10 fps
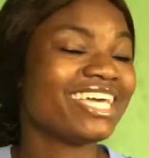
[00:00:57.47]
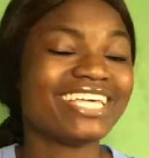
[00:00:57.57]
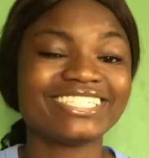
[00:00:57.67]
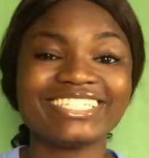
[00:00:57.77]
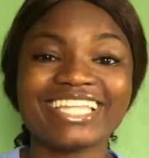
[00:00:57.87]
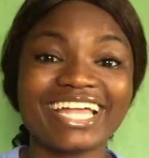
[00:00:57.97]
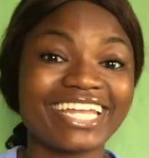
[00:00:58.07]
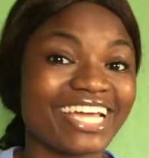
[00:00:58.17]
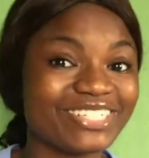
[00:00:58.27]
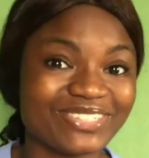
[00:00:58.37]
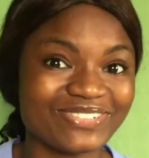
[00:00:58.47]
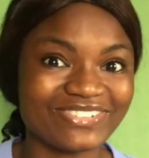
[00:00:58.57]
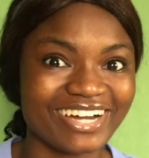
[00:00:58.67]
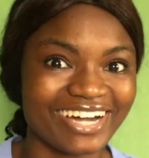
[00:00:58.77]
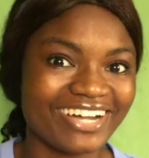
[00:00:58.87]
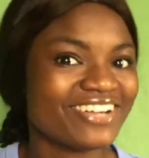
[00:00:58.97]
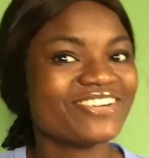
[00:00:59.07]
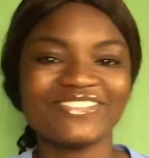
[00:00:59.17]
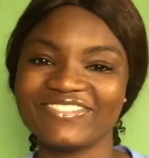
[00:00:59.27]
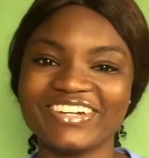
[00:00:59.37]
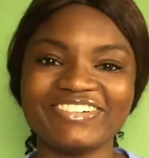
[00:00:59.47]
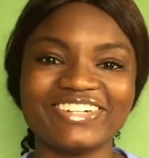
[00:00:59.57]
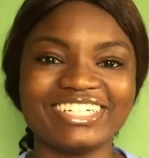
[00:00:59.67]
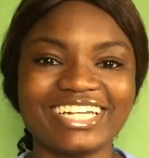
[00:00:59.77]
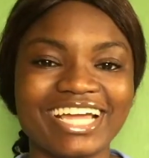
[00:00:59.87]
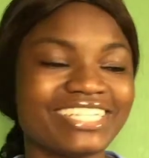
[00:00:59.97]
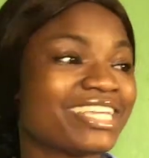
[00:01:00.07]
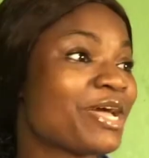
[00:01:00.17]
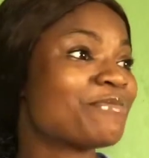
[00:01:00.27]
Isn't that nice of her? Very, very nice.